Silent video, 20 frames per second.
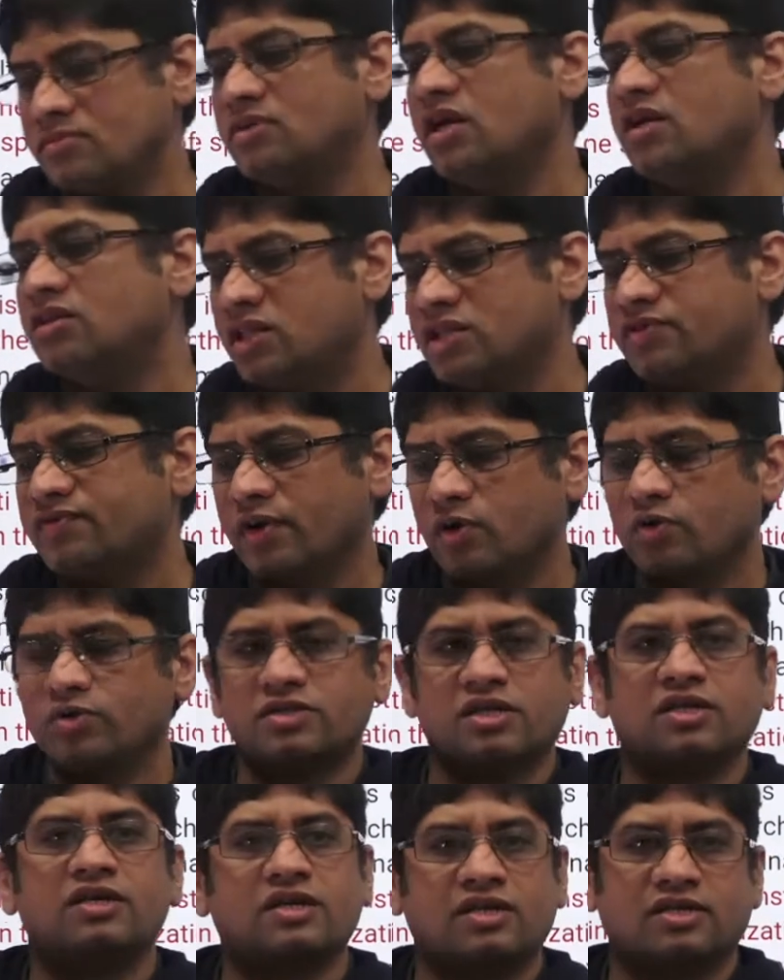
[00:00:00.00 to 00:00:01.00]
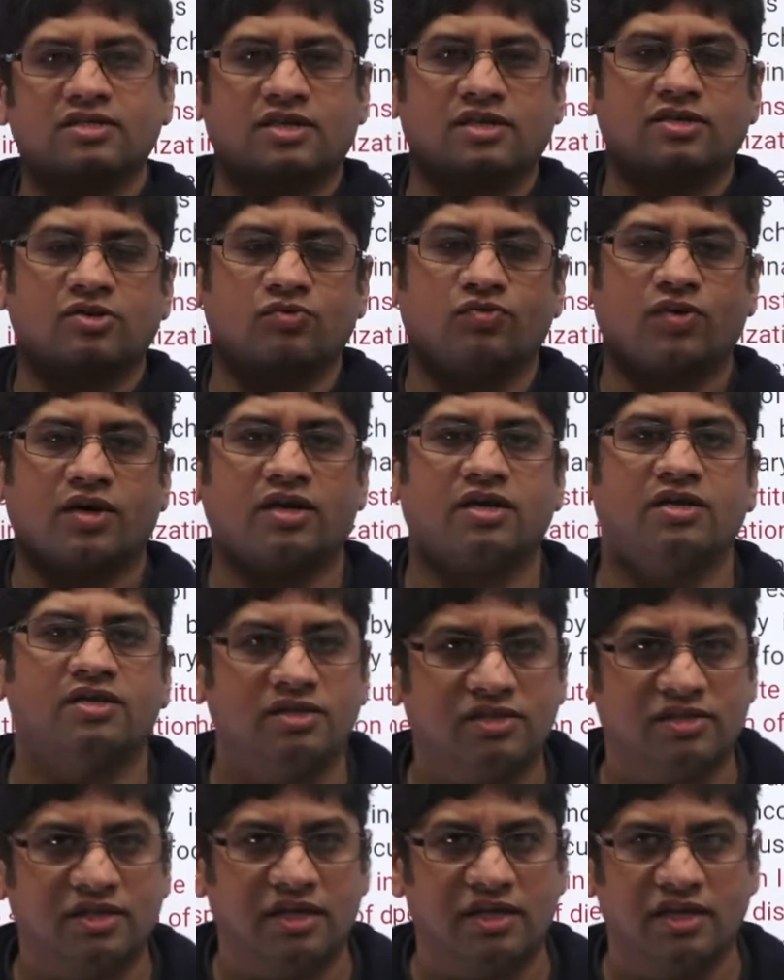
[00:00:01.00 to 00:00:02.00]
this fellow is interested to work in
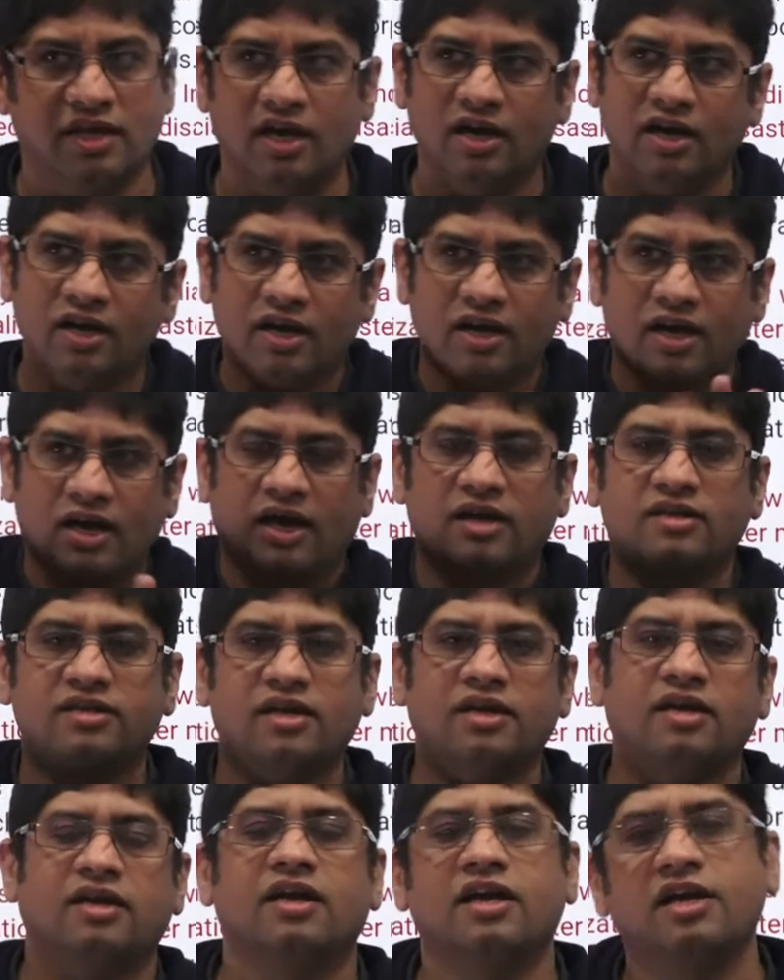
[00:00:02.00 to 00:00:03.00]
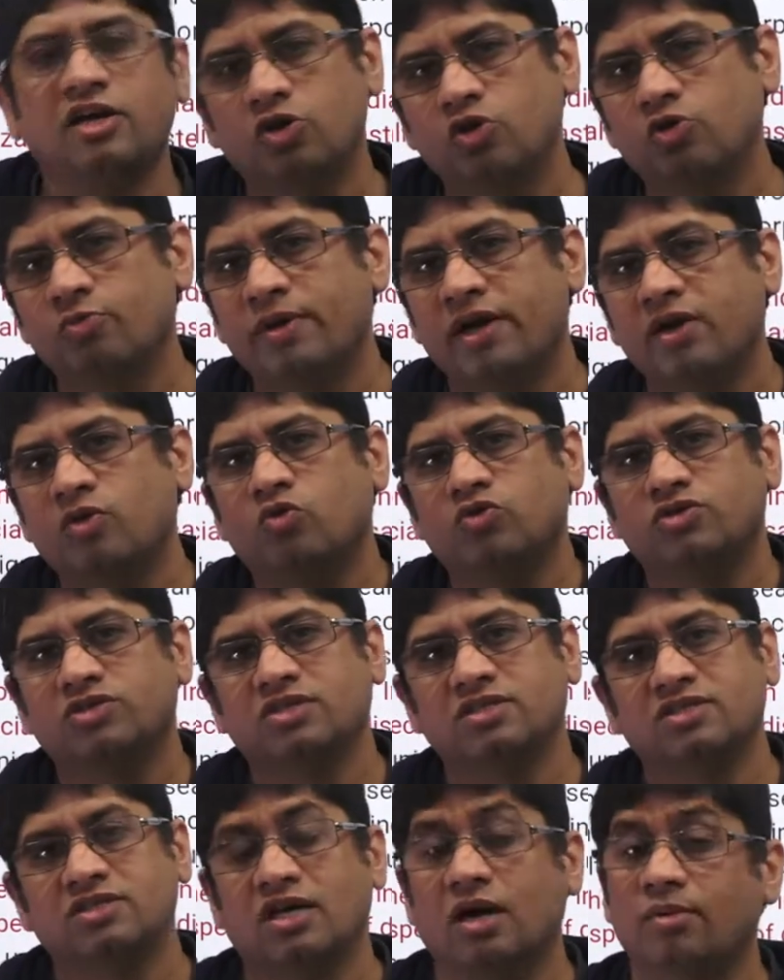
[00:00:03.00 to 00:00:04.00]
this area and then interview may
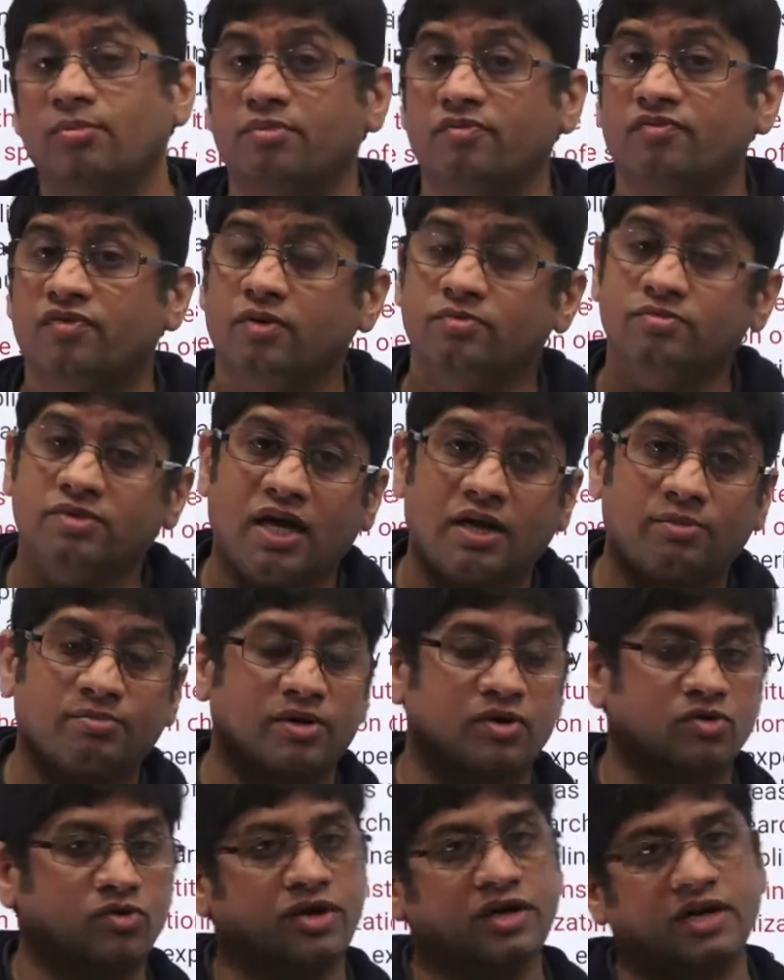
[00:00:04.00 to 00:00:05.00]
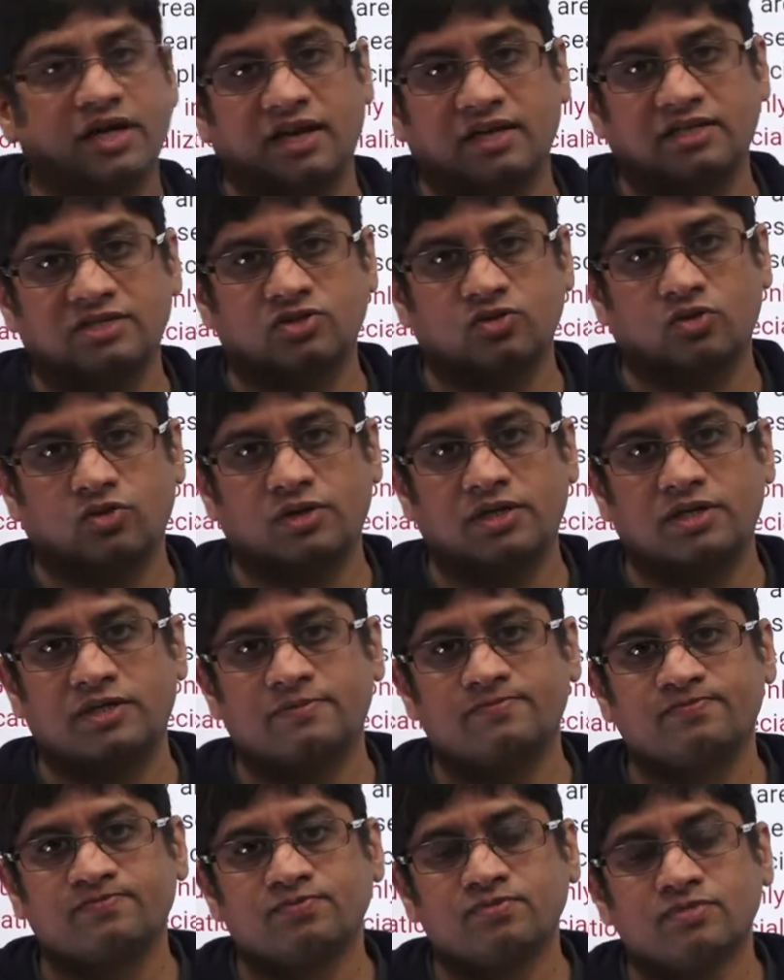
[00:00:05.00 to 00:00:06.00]
questions come from that particular direction only
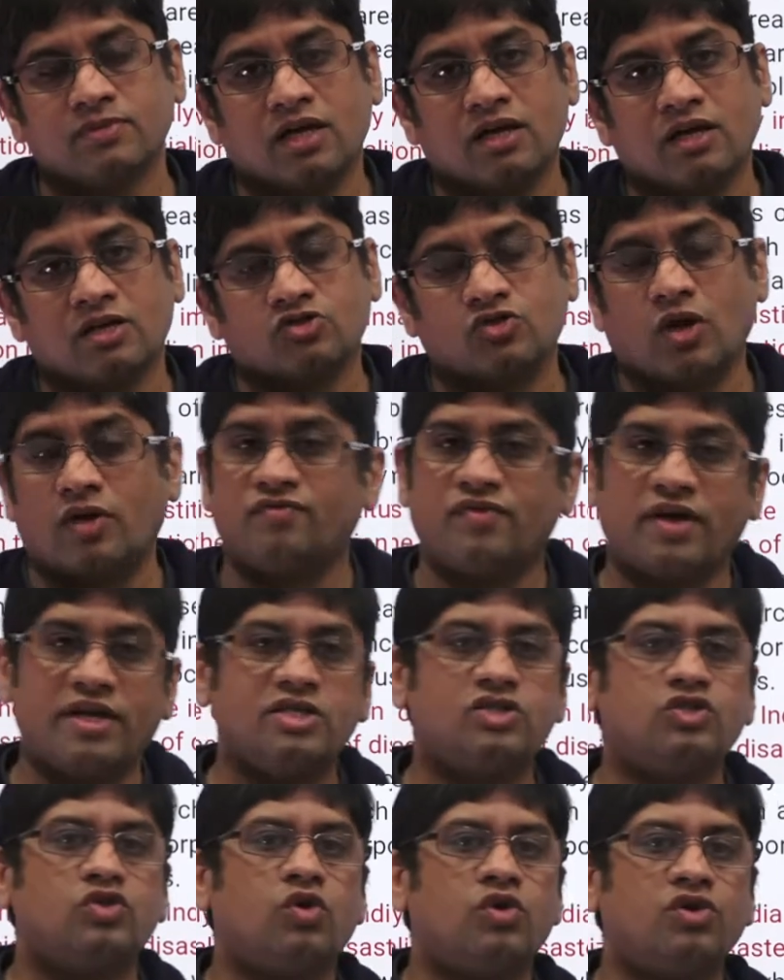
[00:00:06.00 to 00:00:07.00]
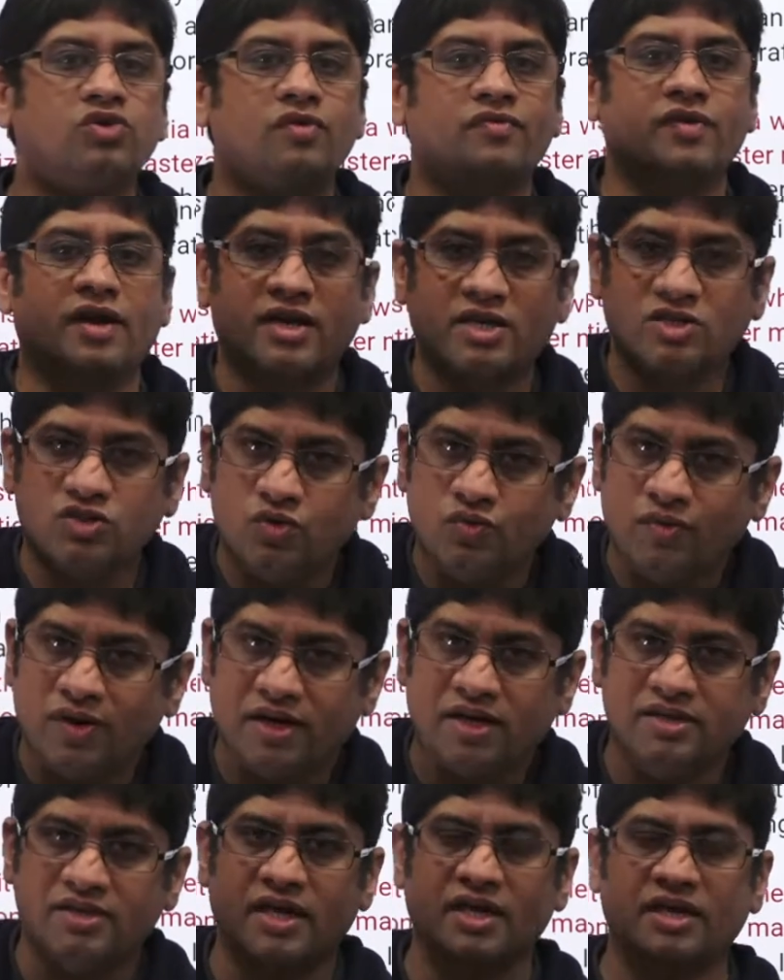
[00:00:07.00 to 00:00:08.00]
so I'm very sure you have understood what
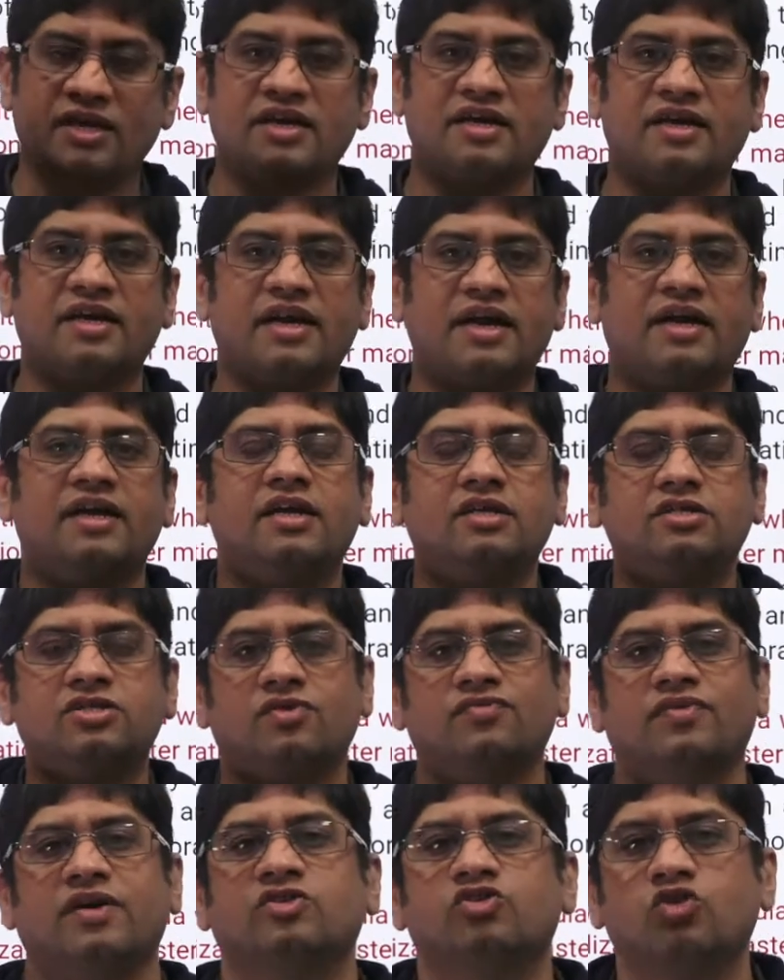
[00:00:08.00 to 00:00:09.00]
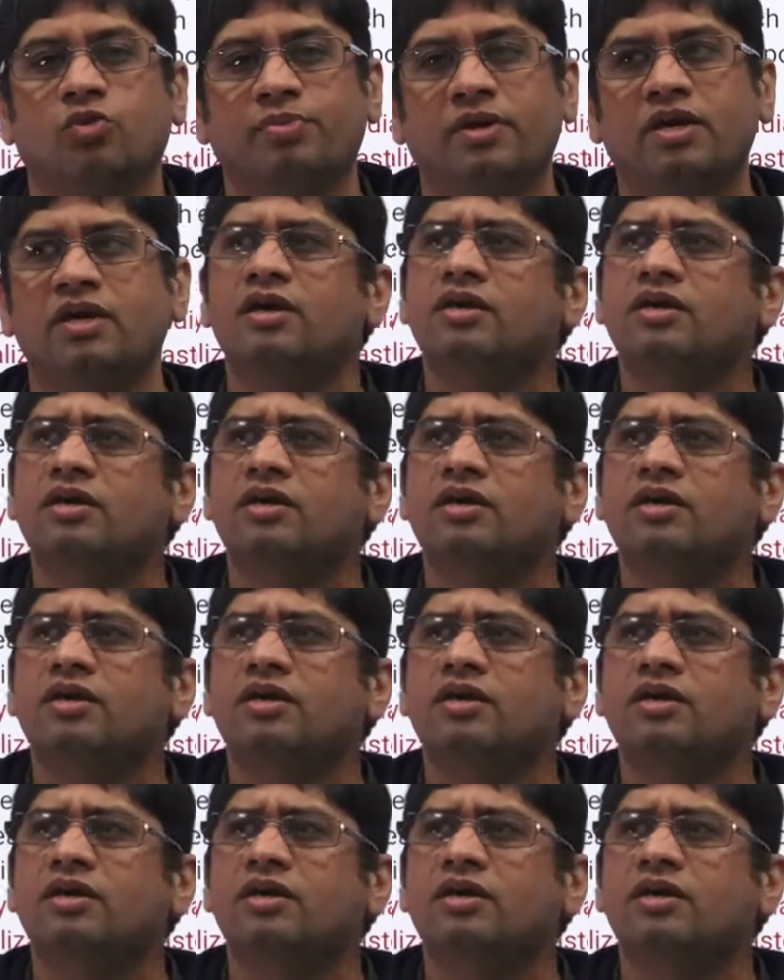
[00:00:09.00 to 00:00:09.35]
are the ingredients of SOP.